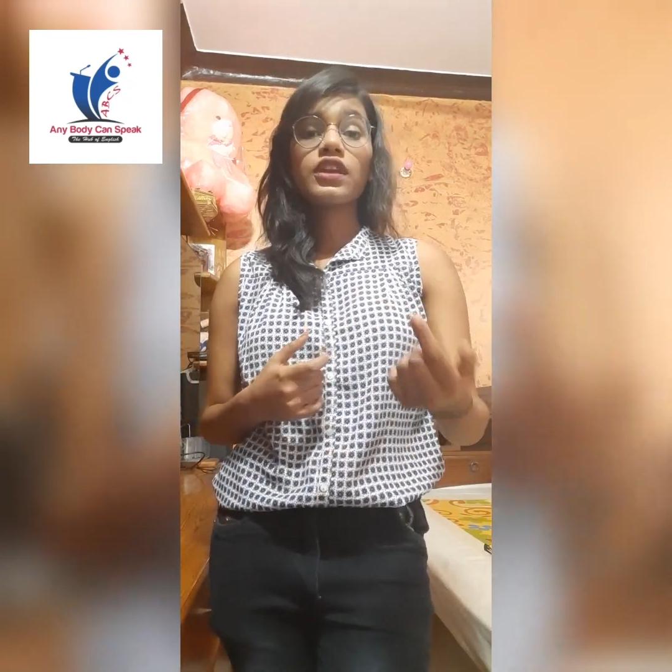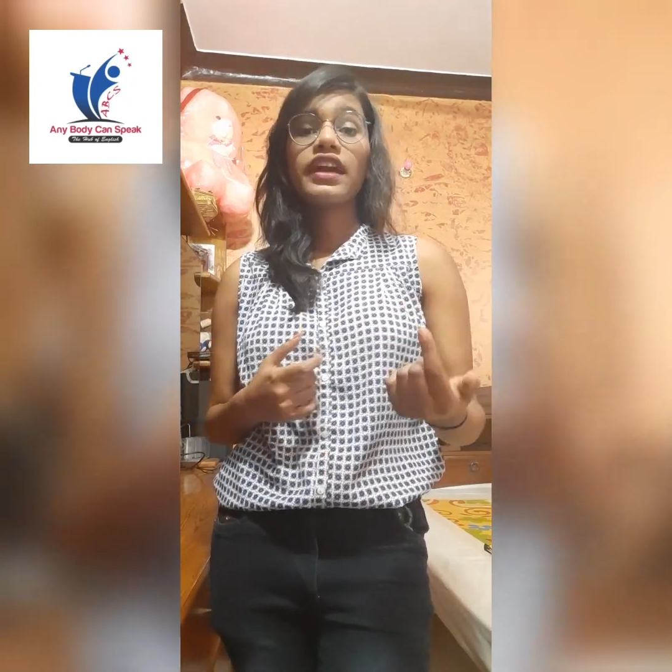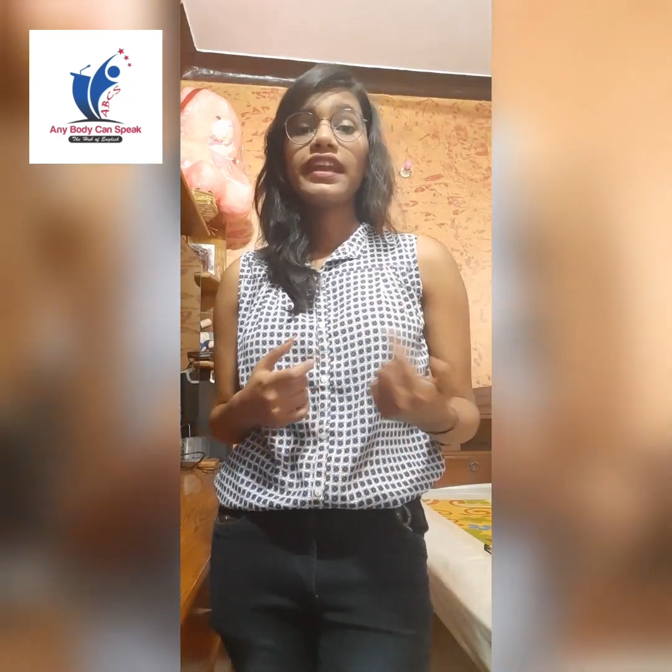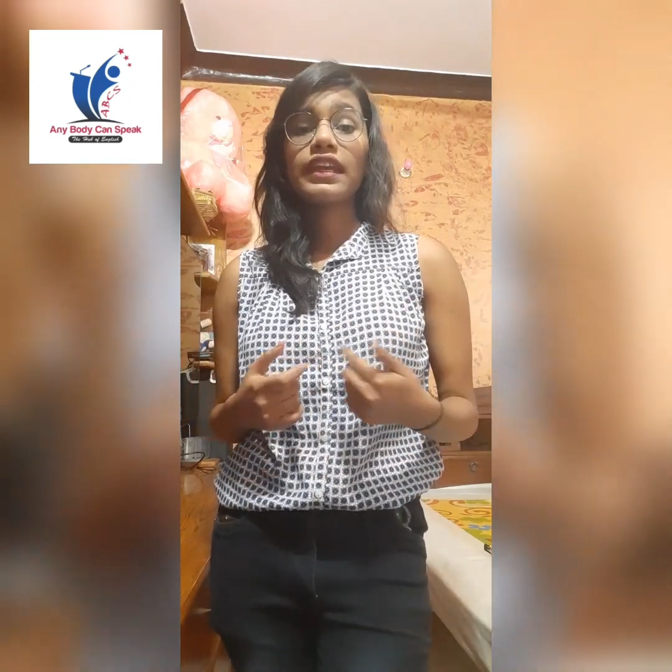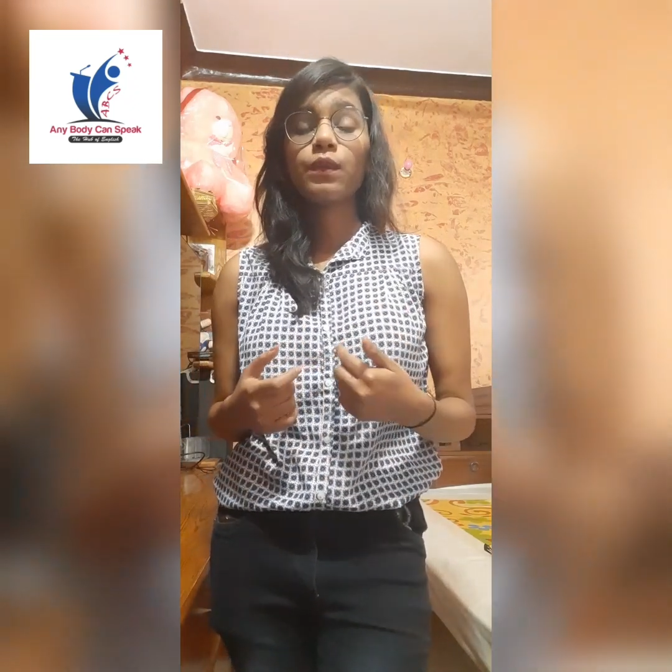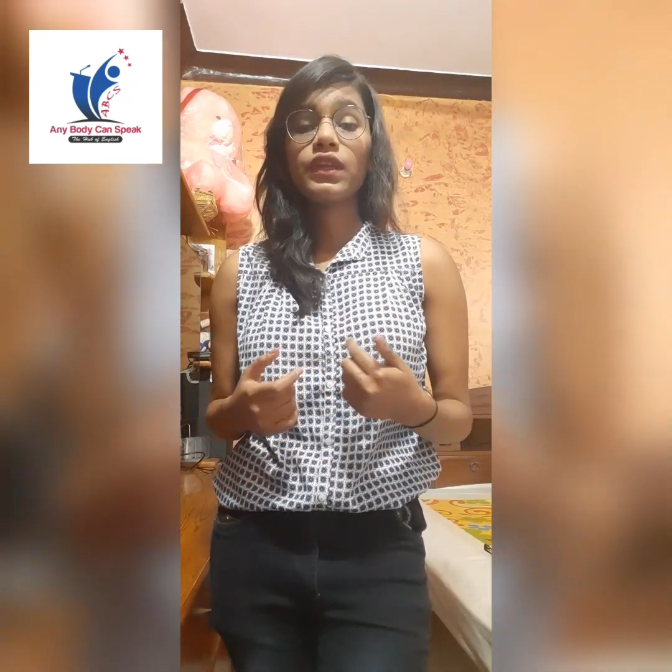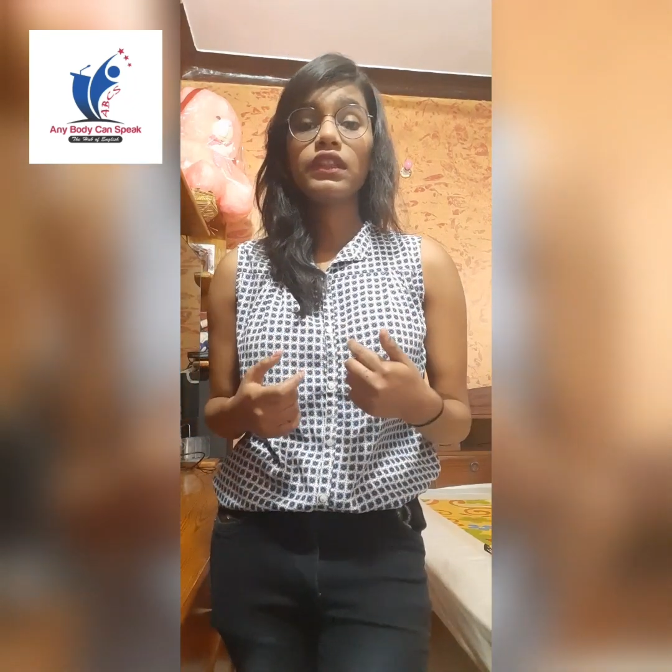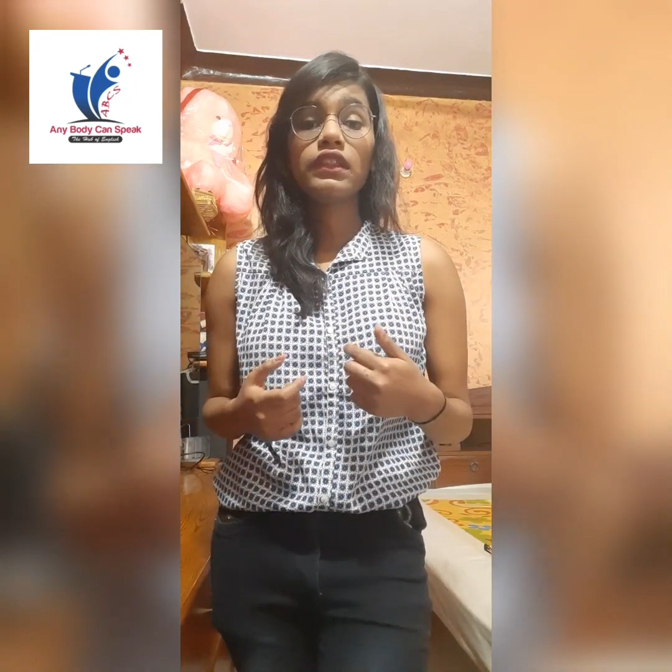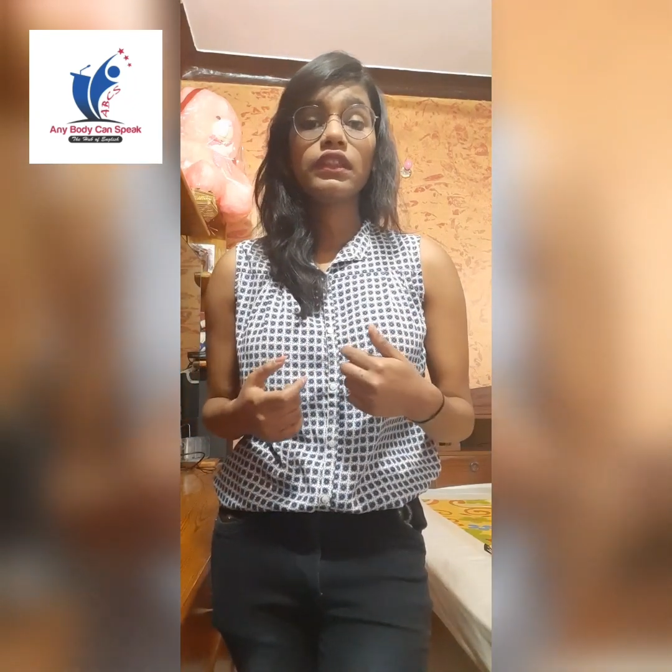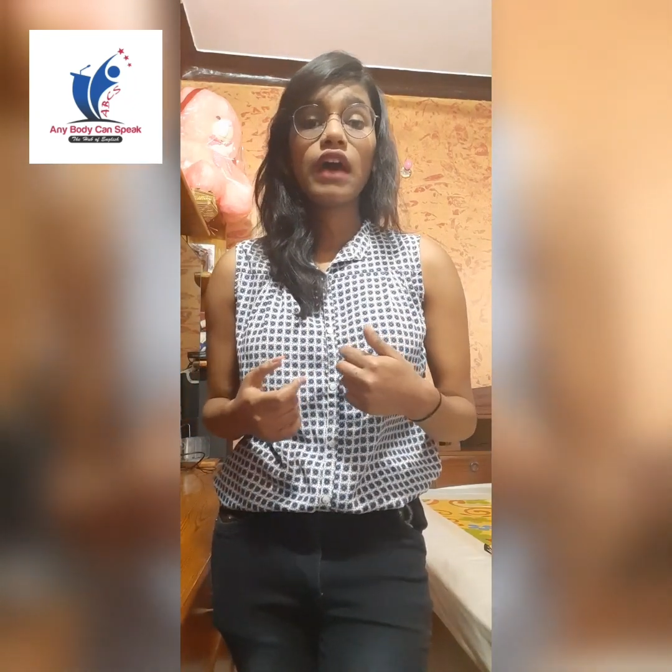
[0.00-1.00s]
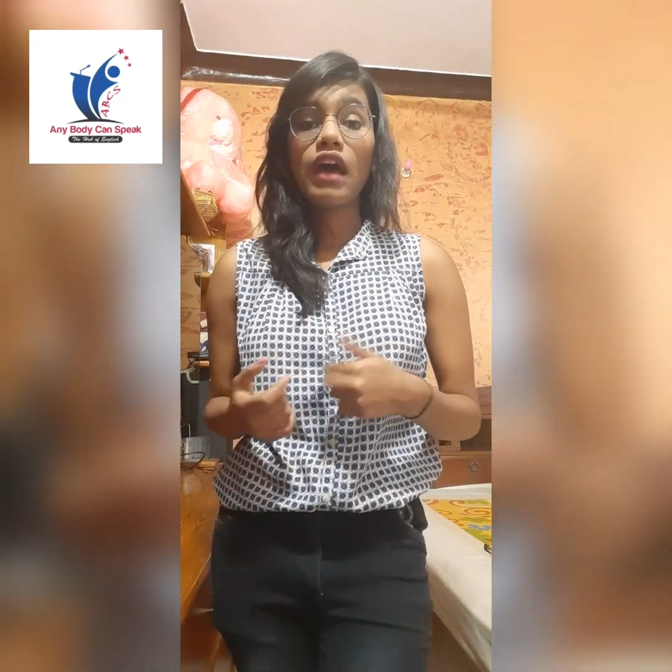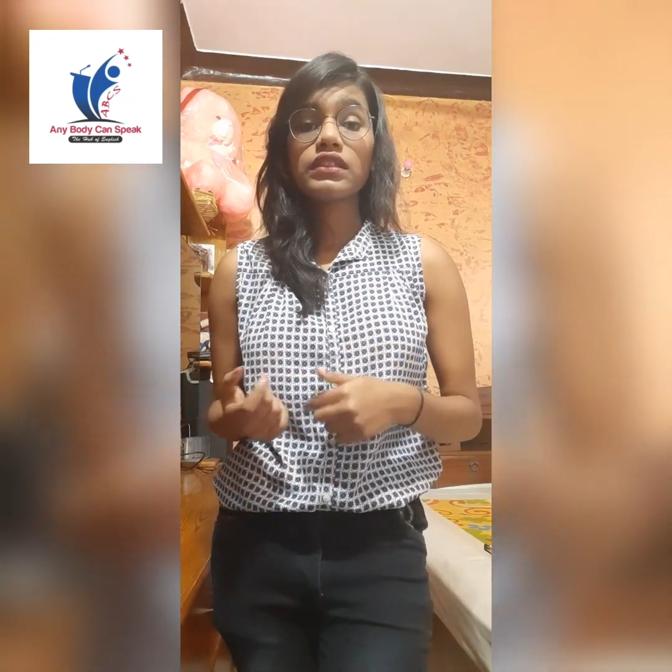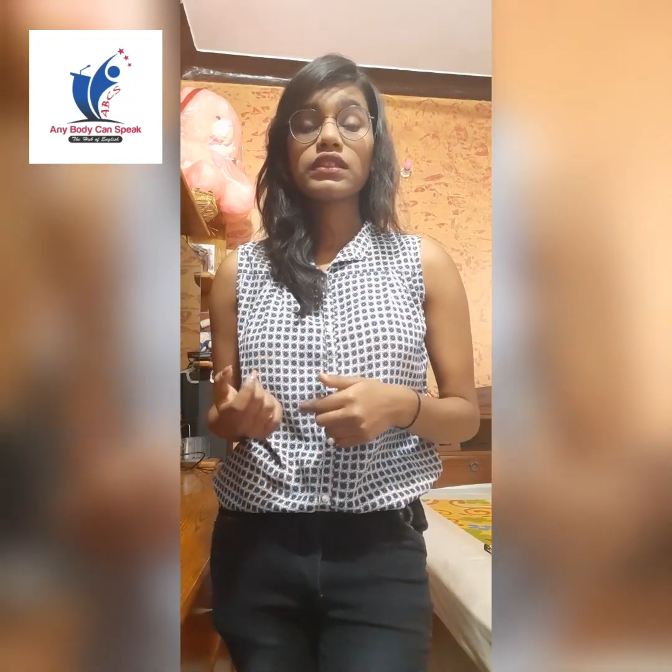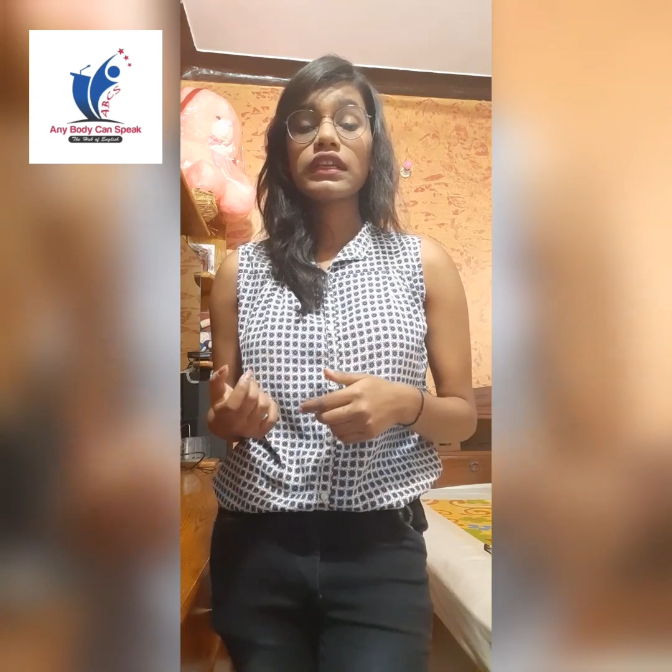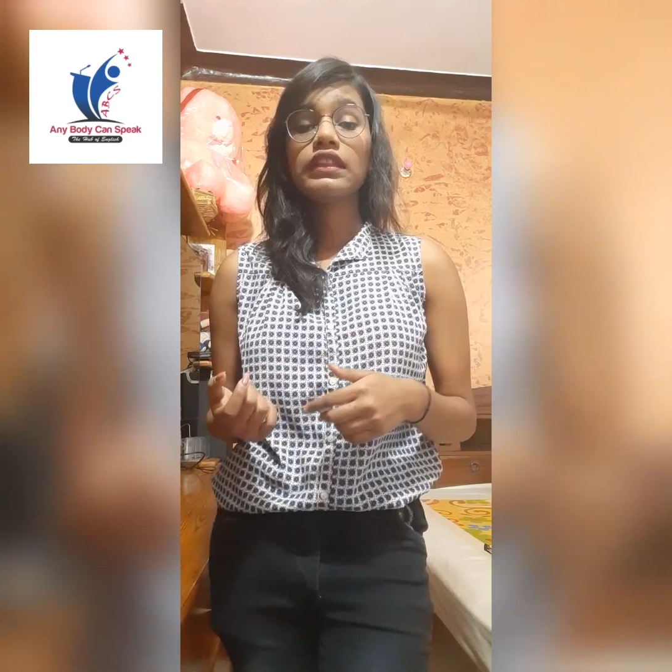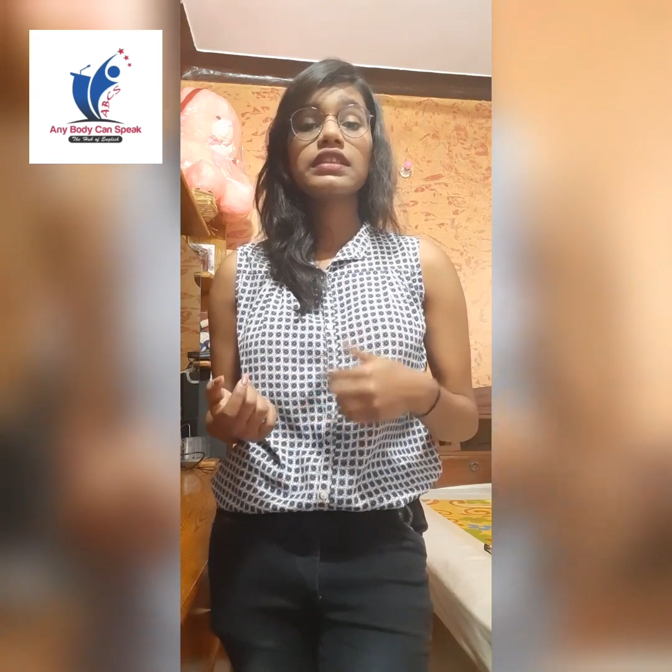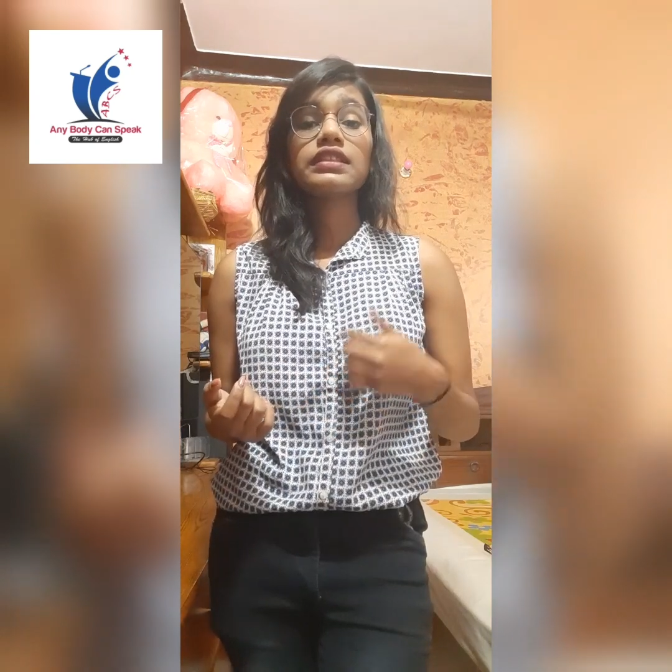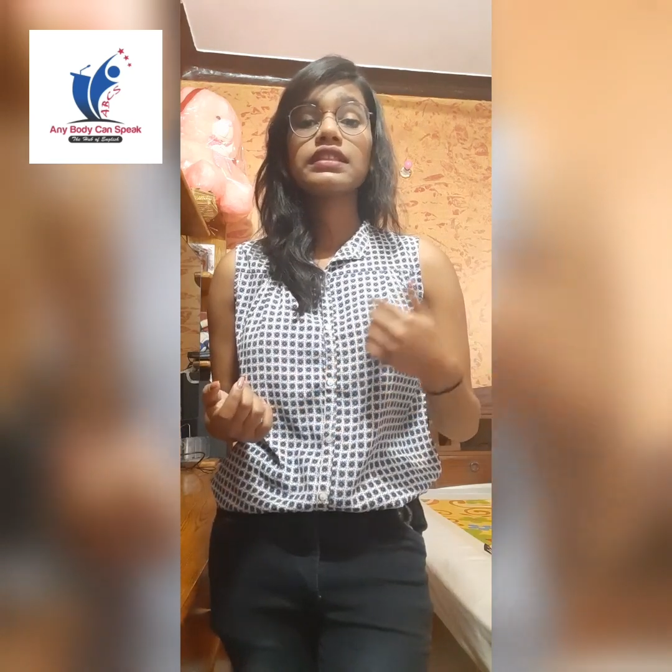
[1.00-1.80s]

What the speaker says: connect with us in the